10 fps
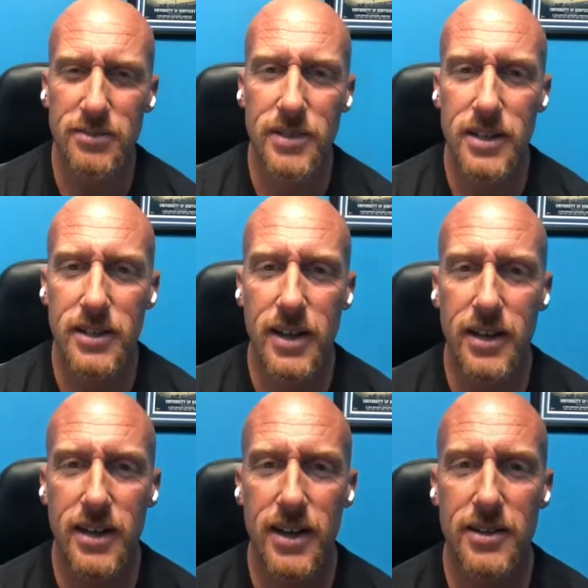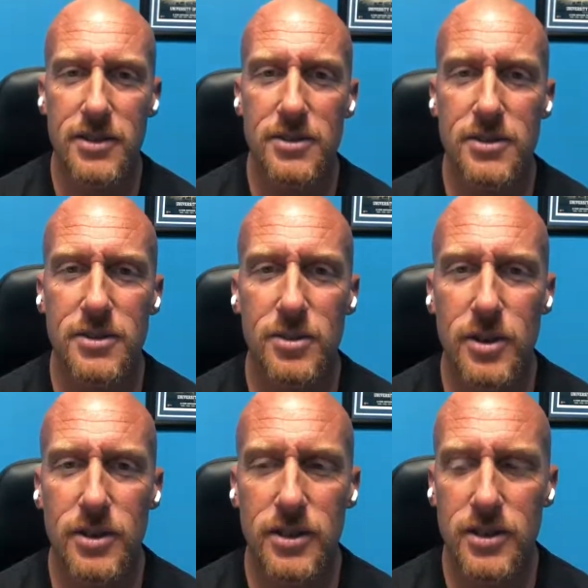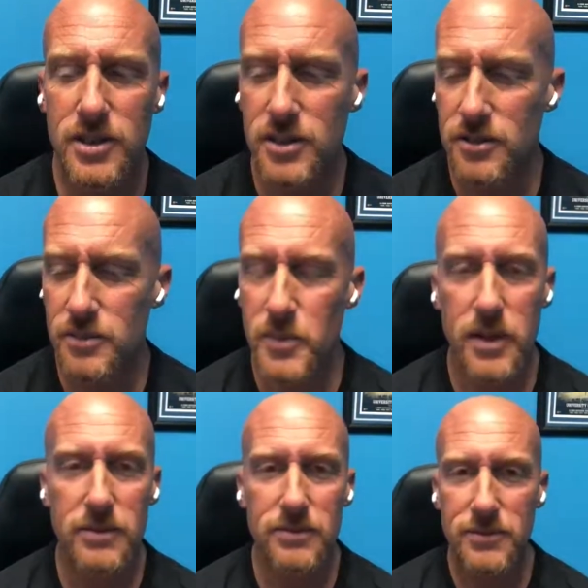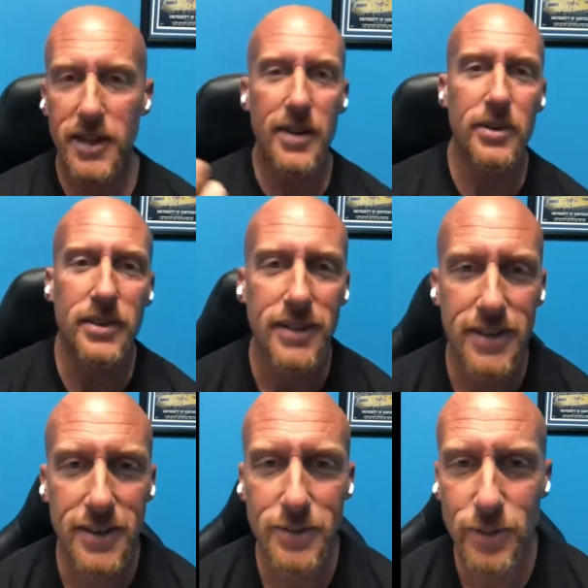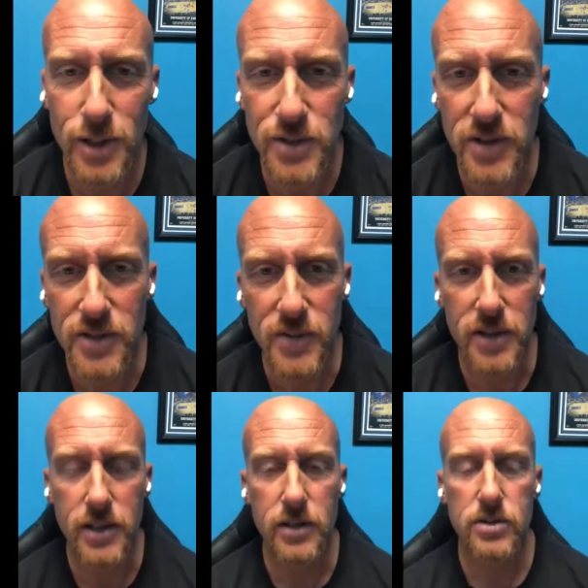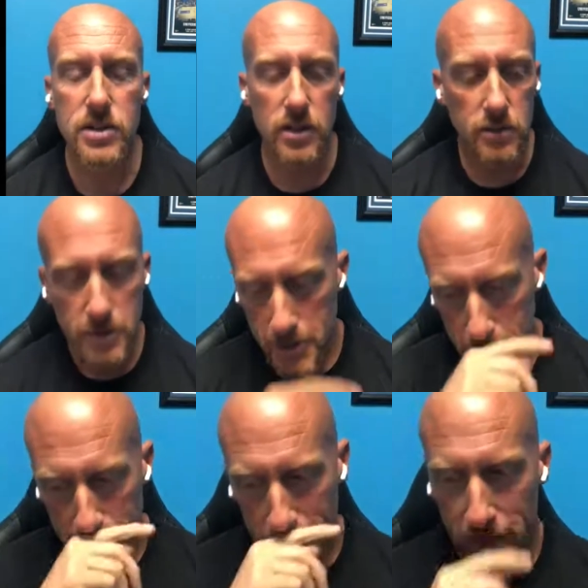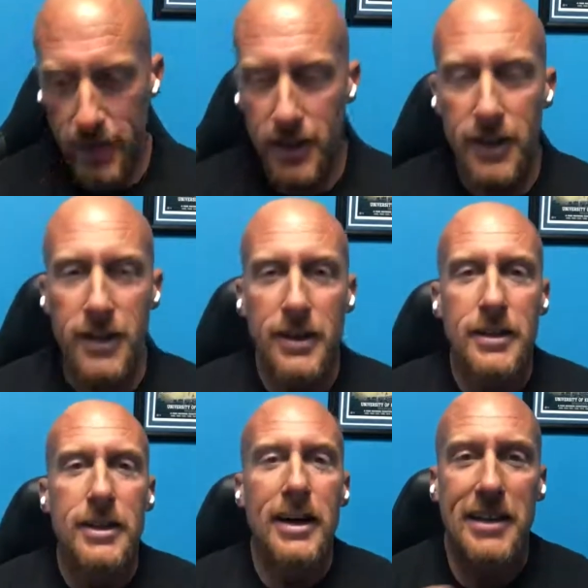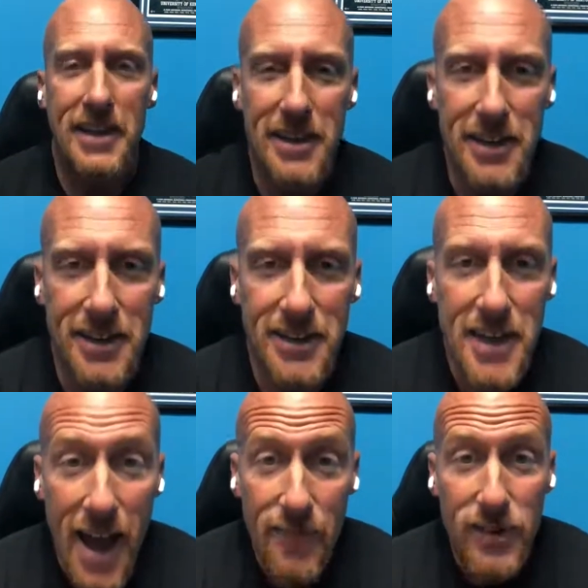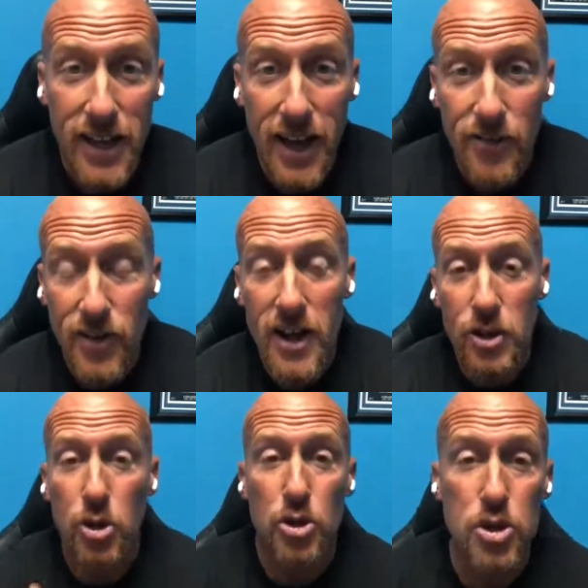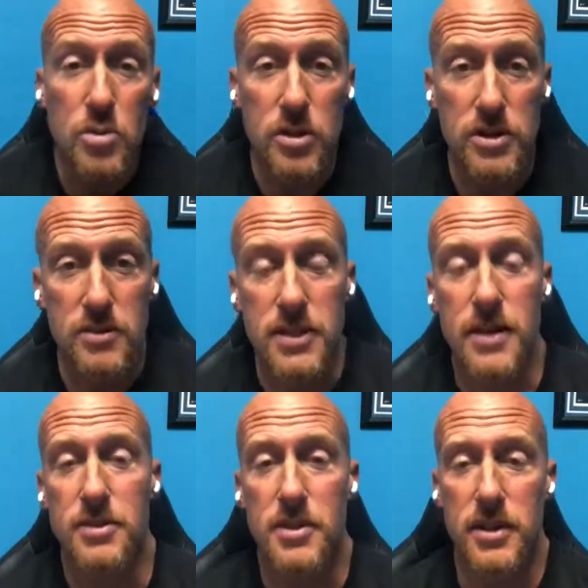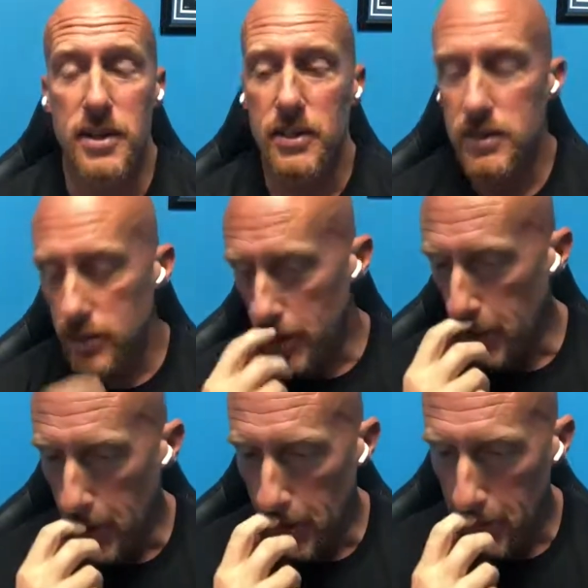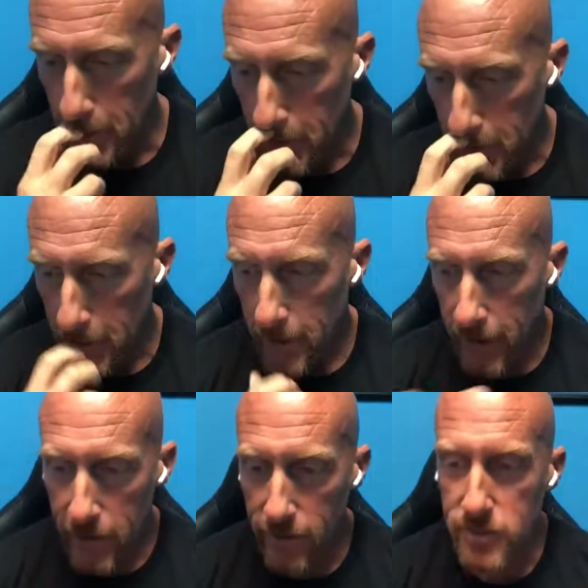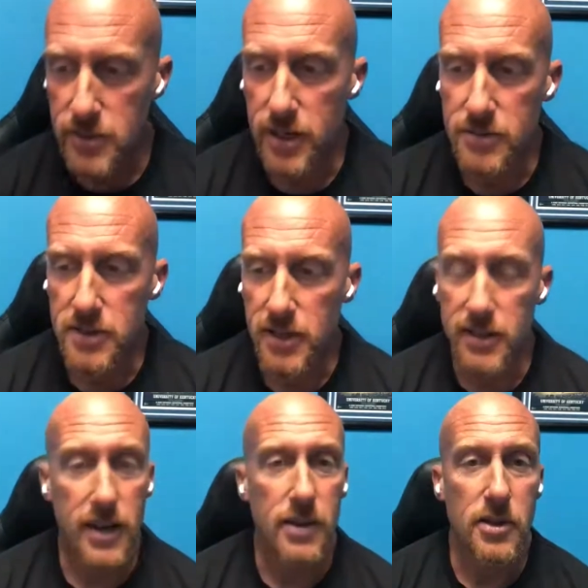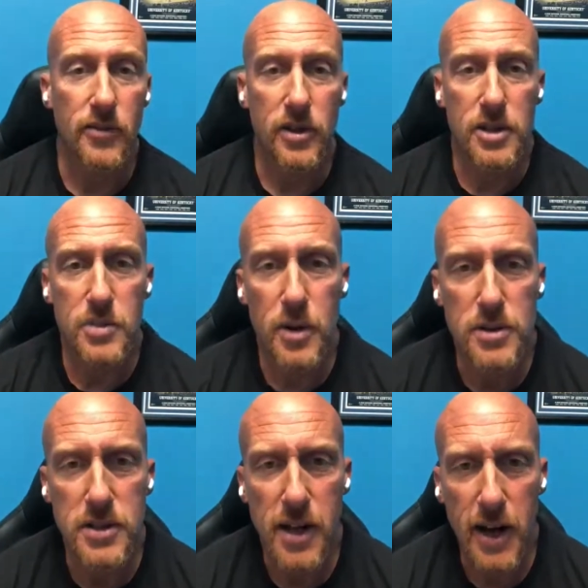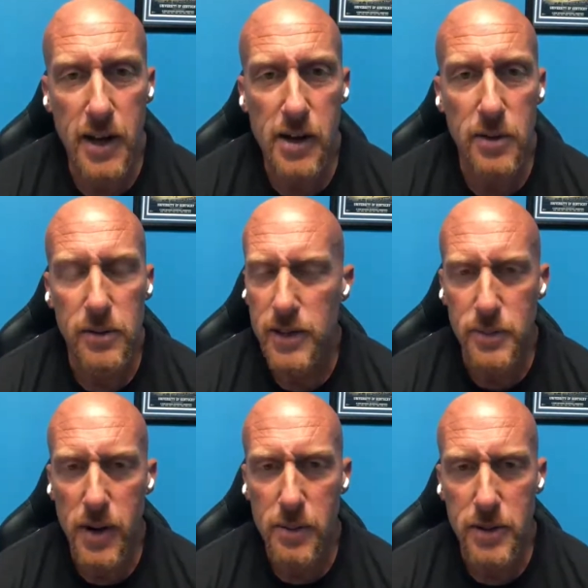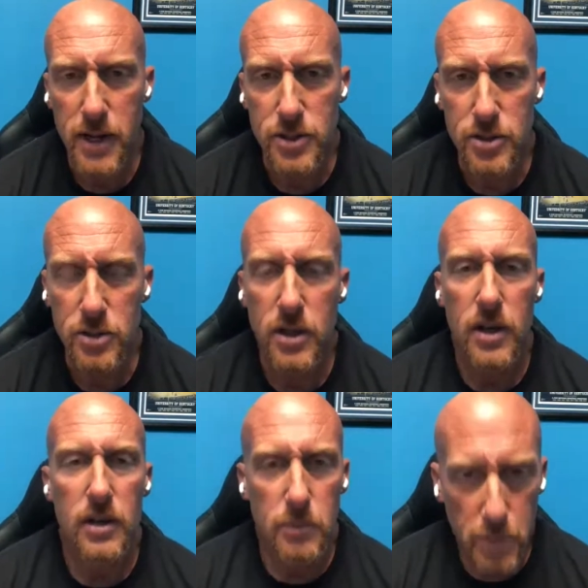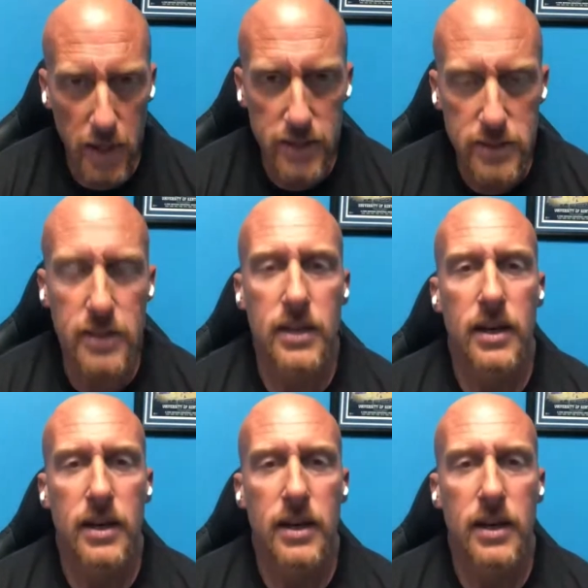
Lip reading: Not the kind of guy that uses the word cute, but whatever. Works for this video. So, again, you have to kind of find a little humor sometimes in things. I oftentimes think that I'm the funniest person that I know. That's probably not true. But